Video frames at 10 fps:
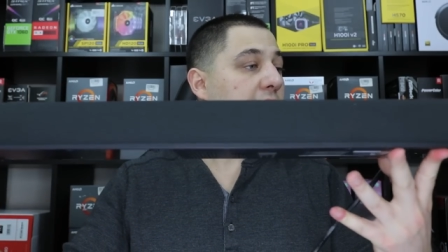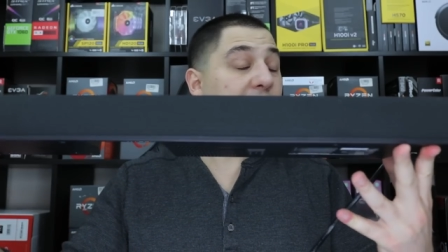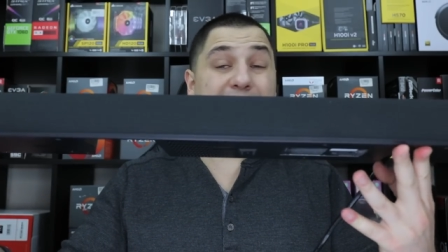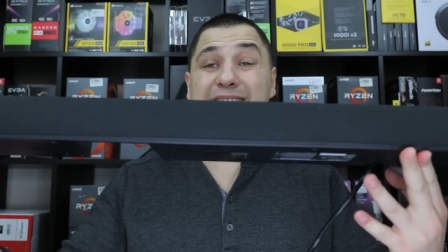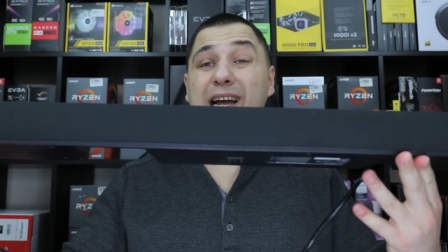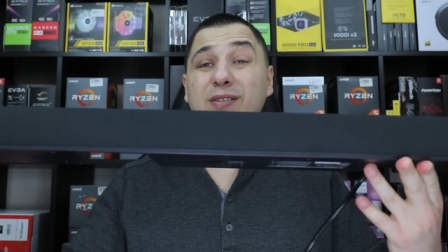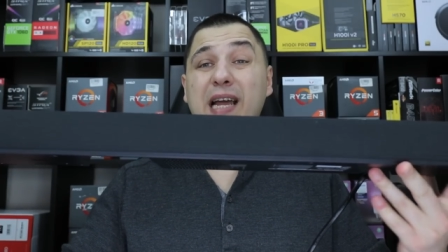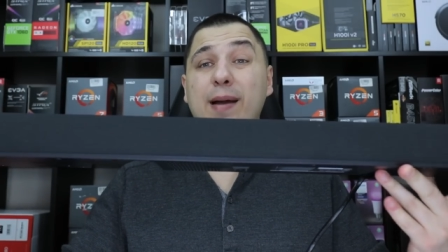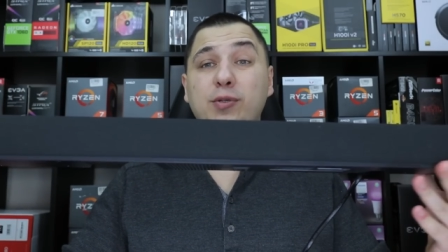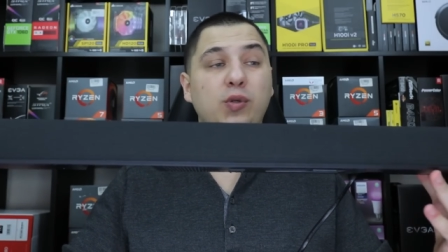And it
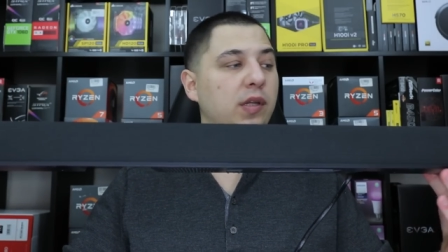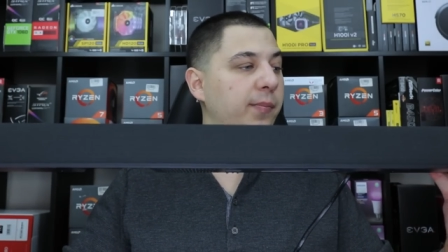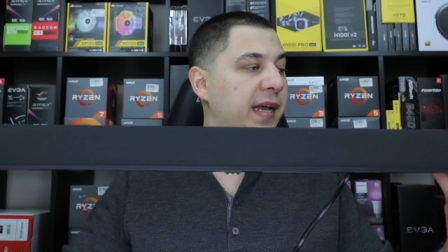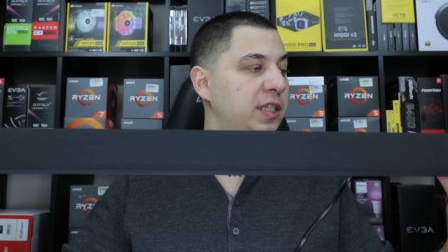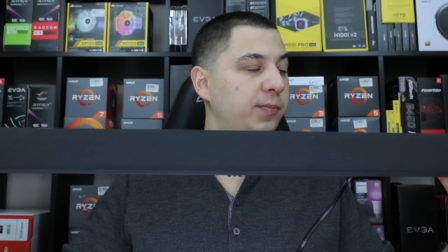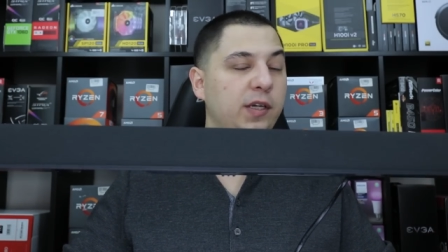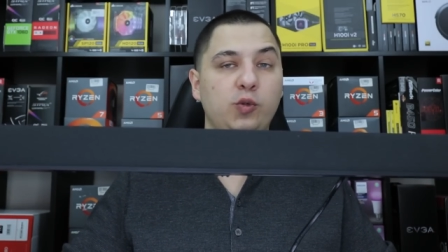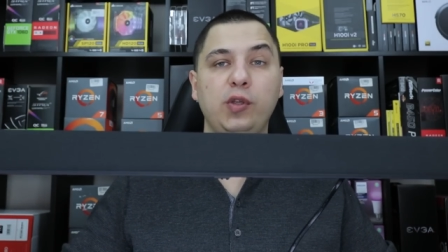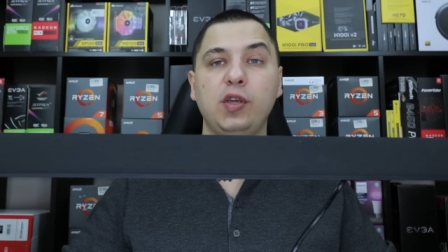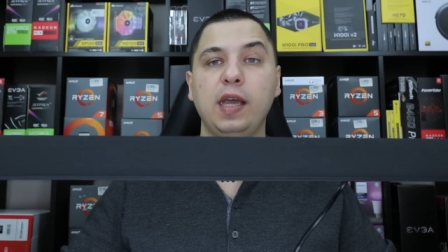sounds absolutely amazing
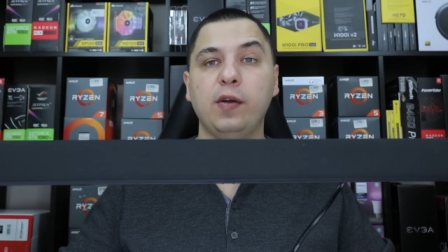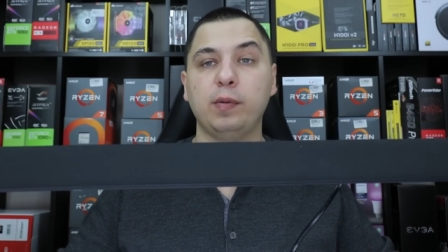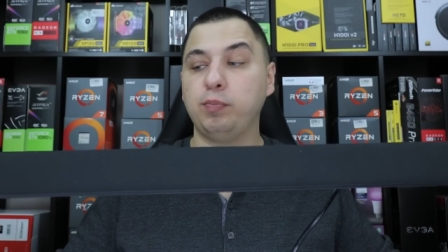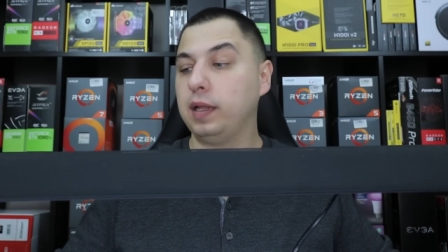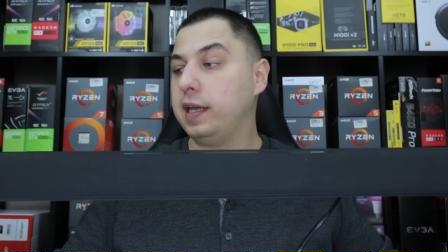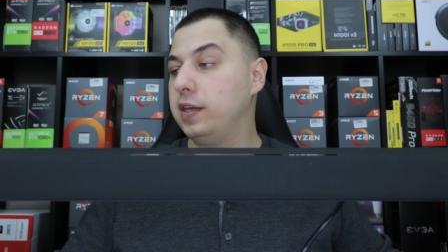because when you hear it play,